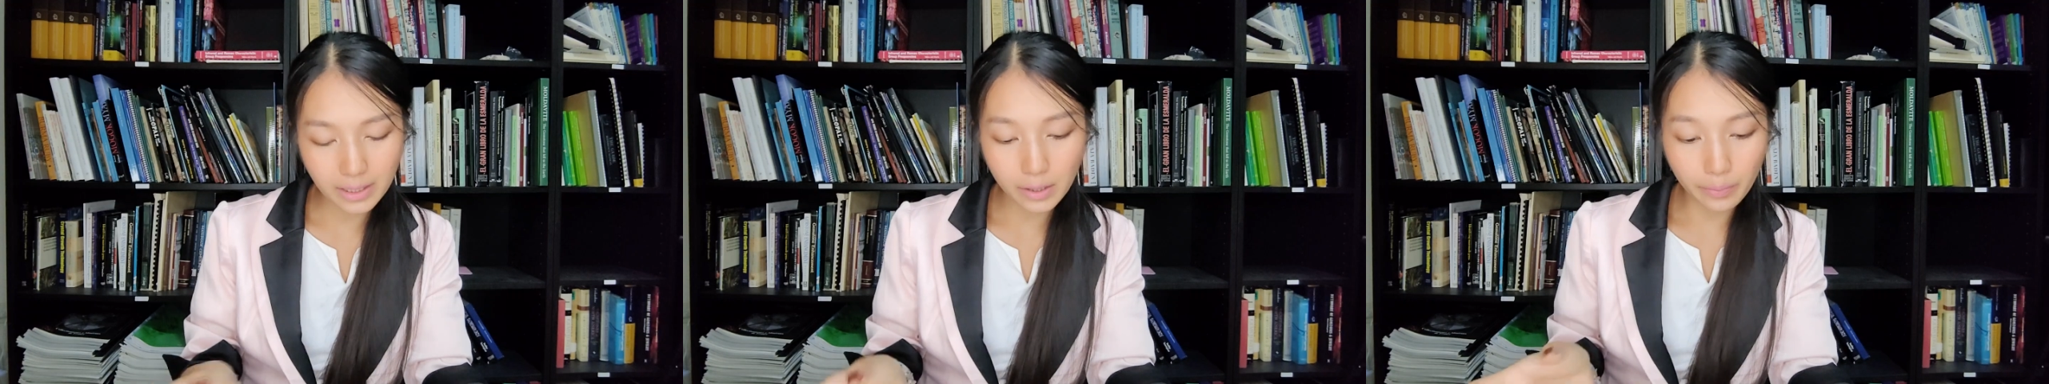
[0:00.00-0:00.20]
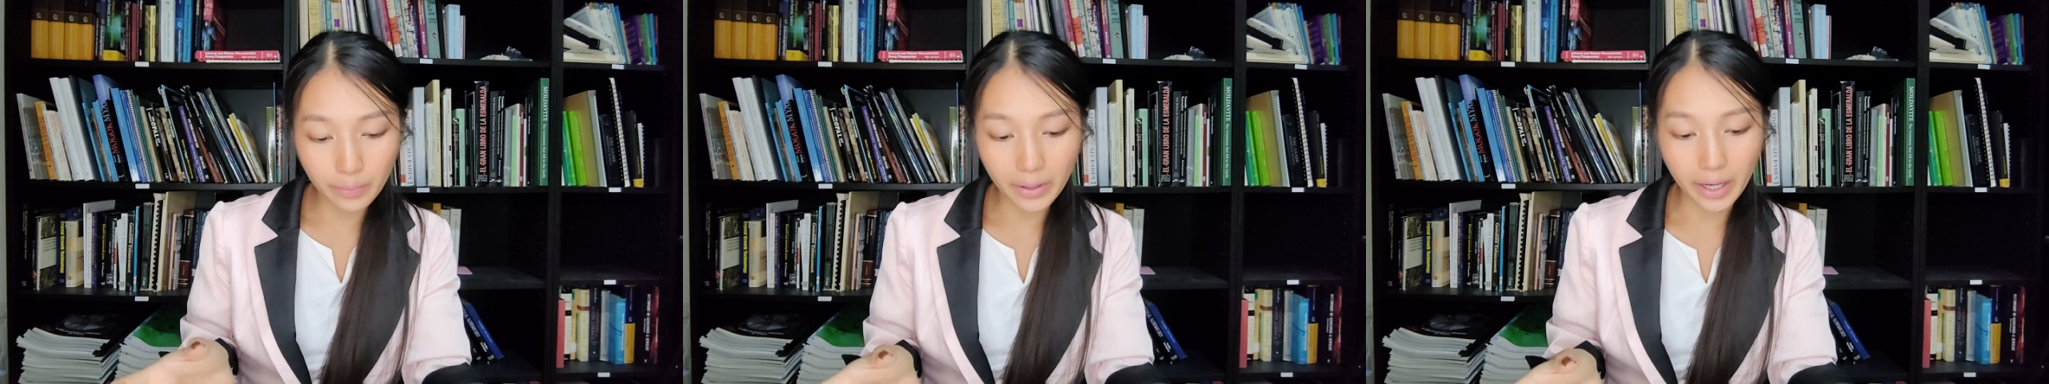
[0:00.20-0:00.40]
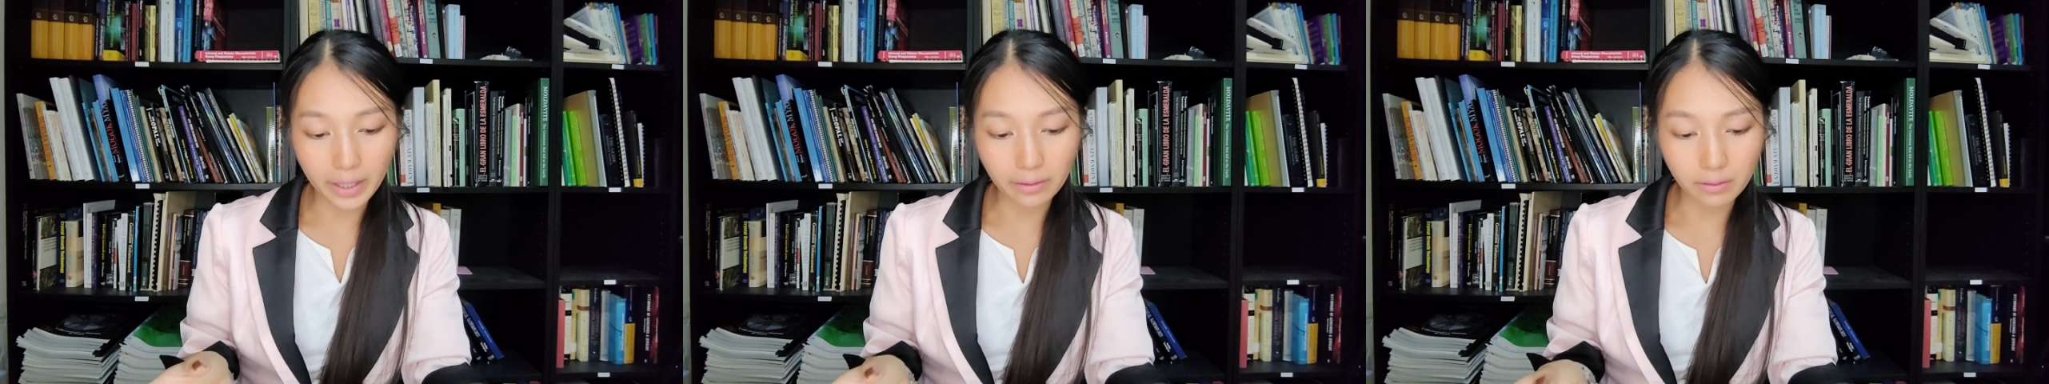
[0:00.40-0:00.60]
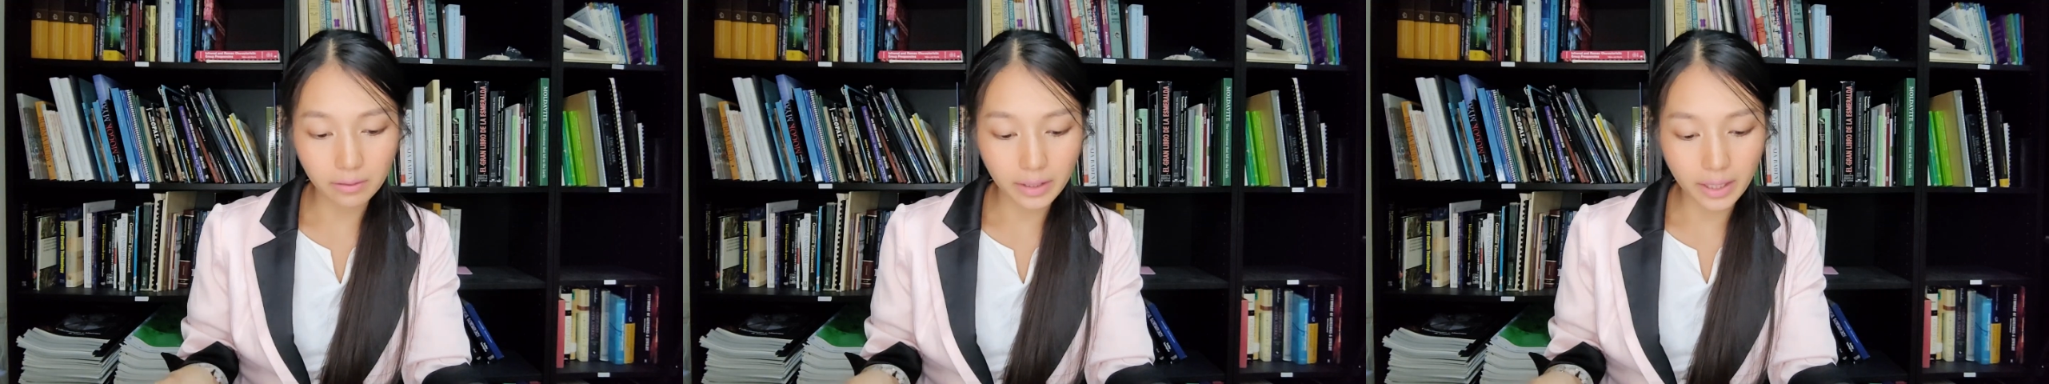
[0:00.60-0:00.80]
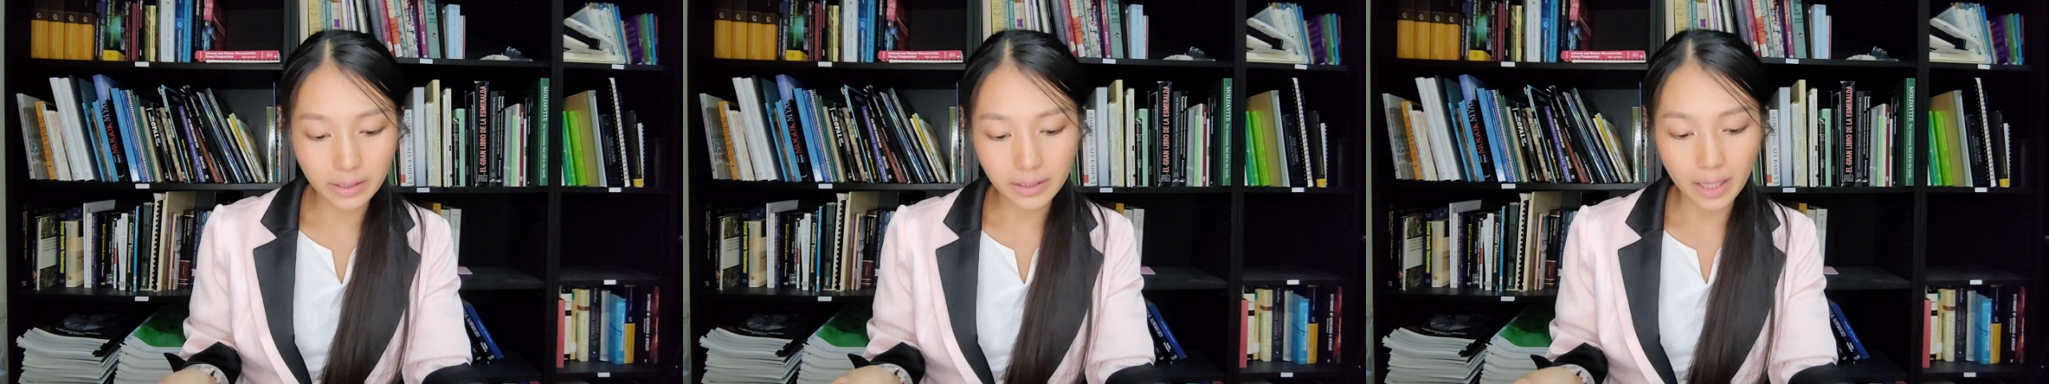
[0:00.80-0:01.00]
separate,
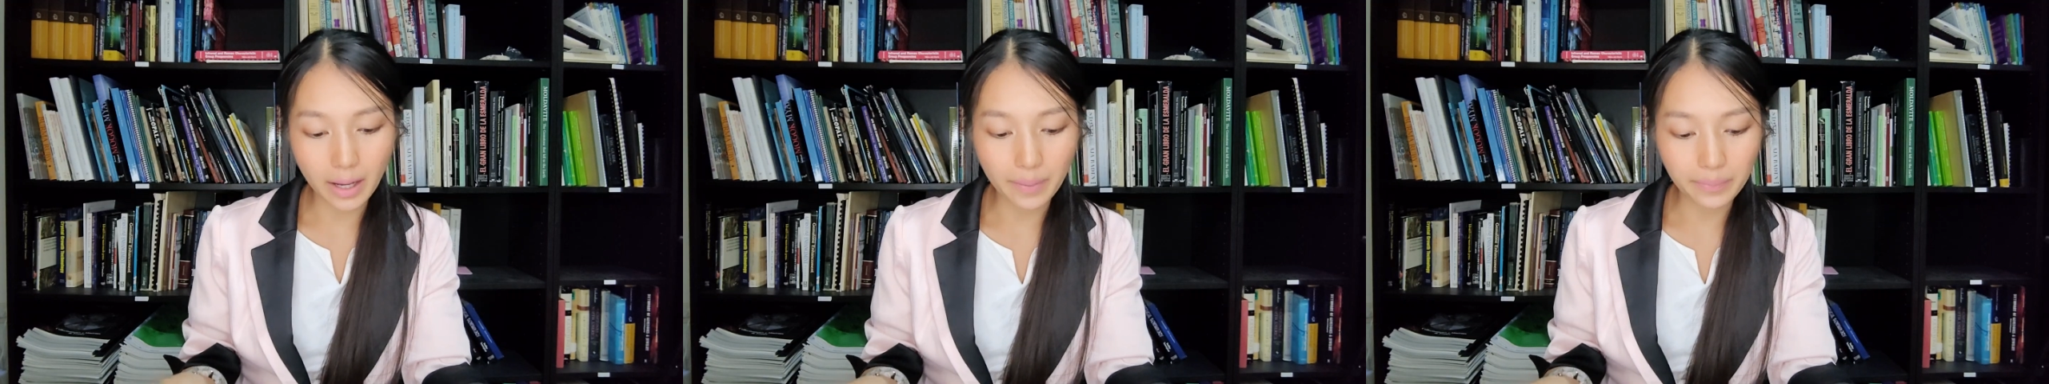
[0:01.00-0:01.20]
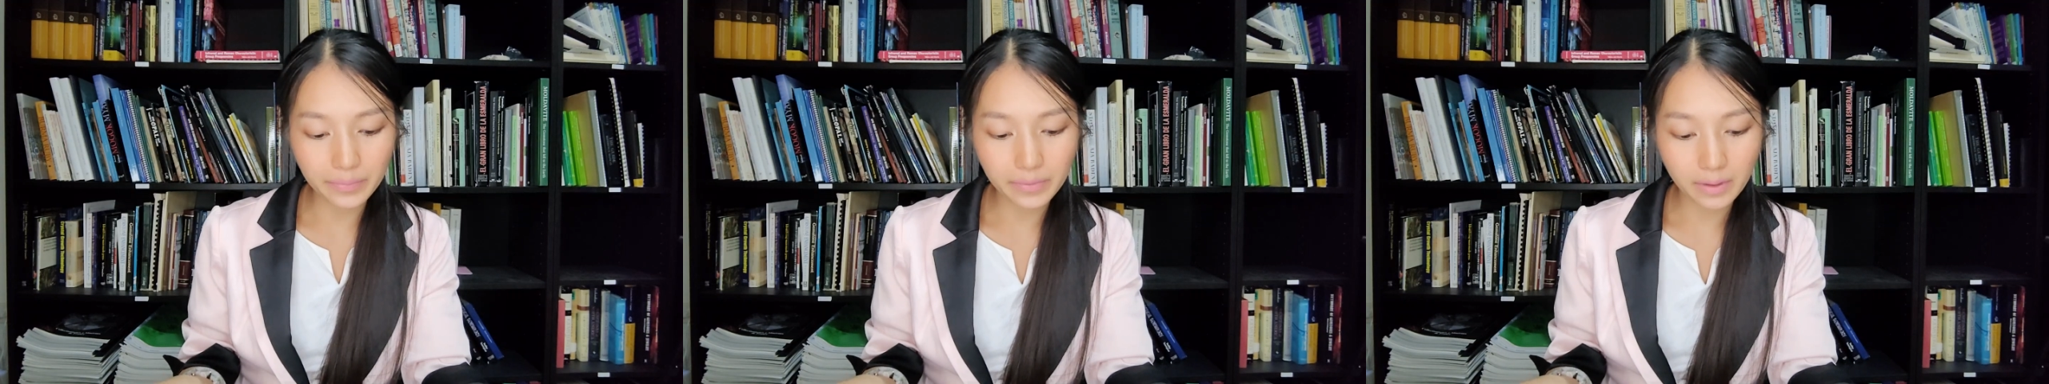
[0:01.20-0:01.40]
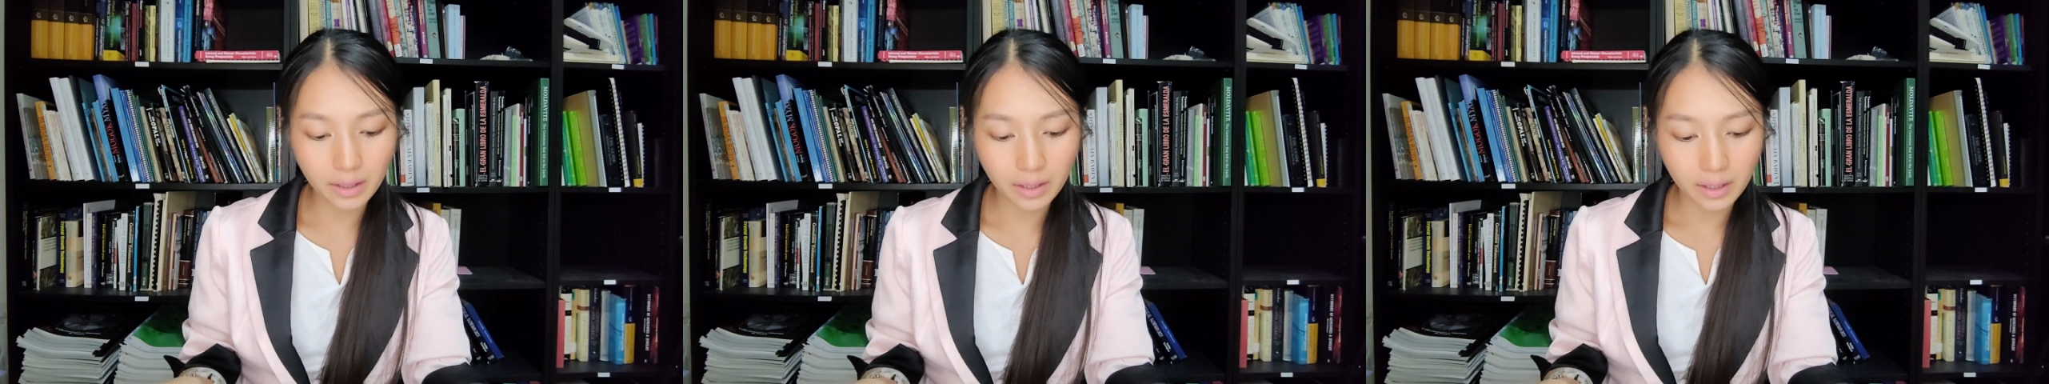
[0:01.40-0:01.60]
okay, some.